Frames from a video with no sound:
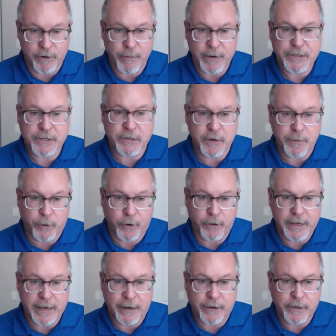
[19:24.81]
reason you pull
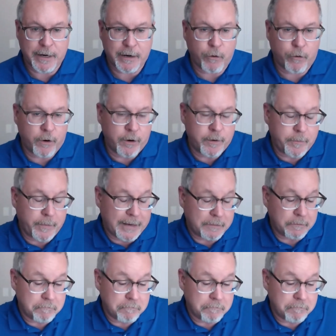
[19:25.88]
the and-on cord, but